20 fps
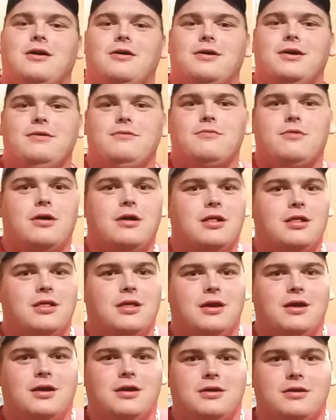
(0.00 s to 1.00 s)
Alright,
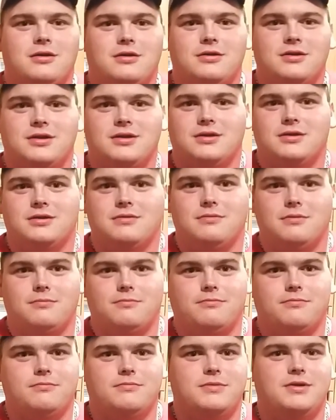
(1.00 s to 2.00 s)
well, uh,
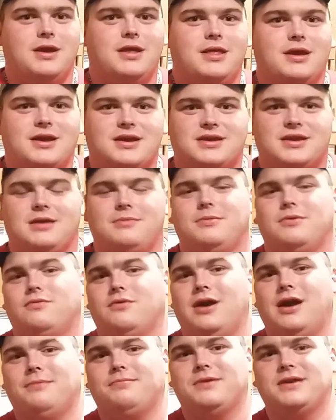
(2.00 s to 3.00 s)
yeah, like I said, I'm
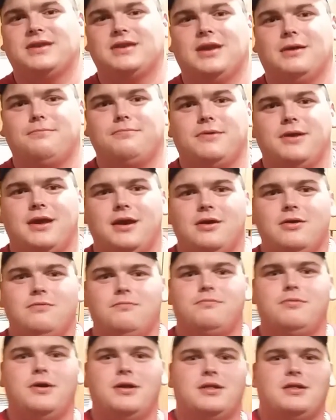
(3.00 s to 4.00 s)
going to wrap this up
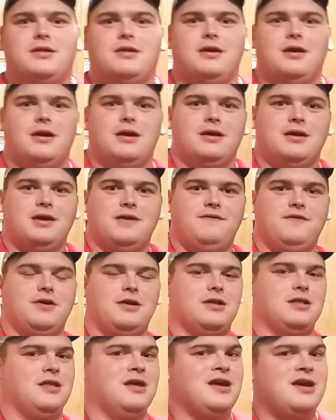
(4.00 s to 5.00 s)
now, but uh, if
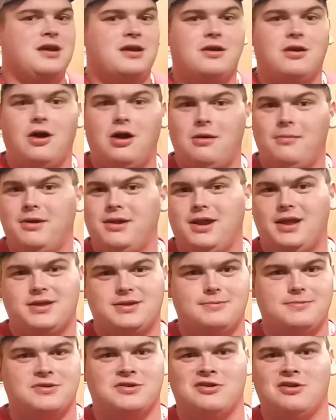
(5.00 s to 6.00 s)
you could like, comment,
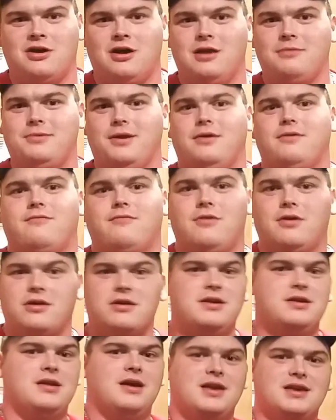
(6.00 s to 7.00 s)
and subscribe, that
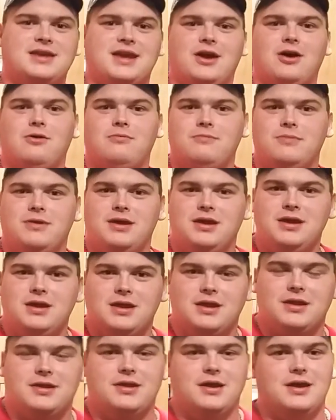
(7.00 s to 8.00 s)
really does help me,
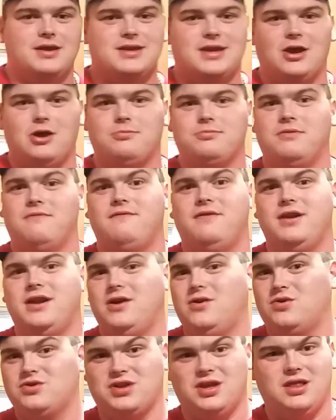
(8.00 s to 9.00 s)
and it does help the
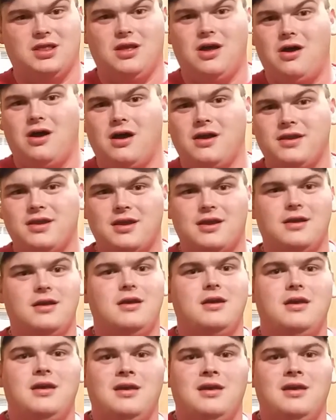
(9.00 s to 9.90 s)
videos a lot.